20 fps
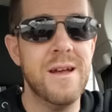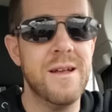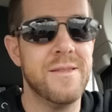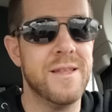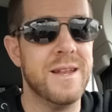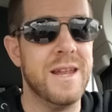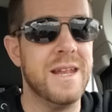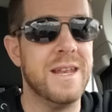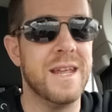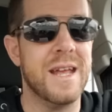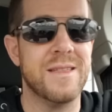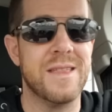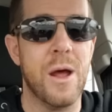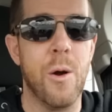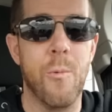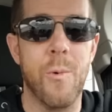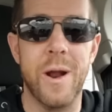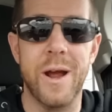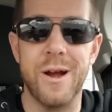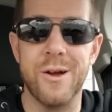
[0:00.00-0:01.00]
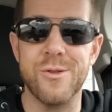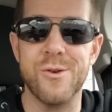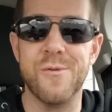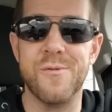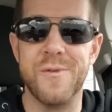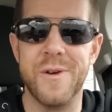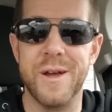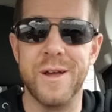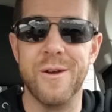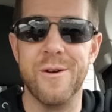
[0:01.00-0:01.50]
need to get that ring on their
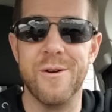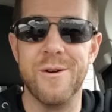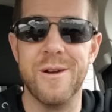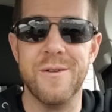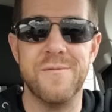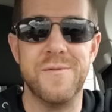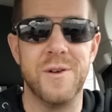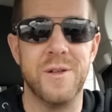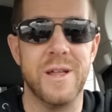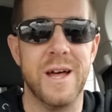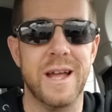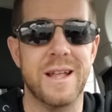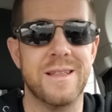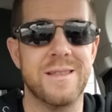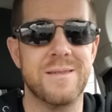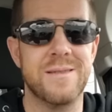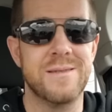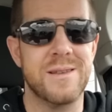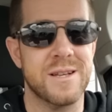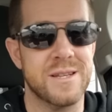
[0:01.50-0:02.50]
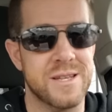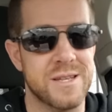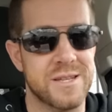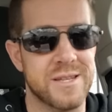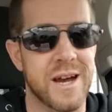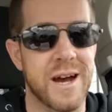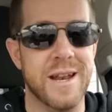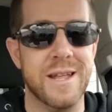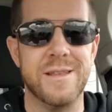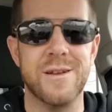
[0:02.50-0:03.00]
finger and feel like, because
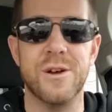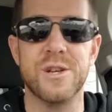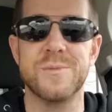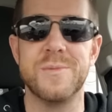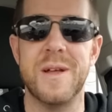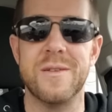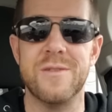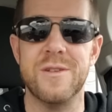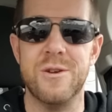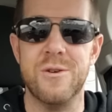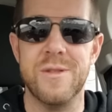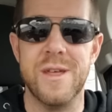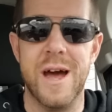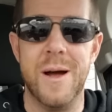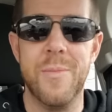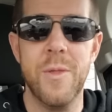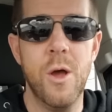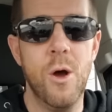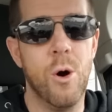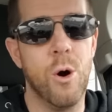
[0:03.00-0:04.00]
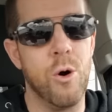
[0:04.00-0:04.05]
society tells them they have to do that.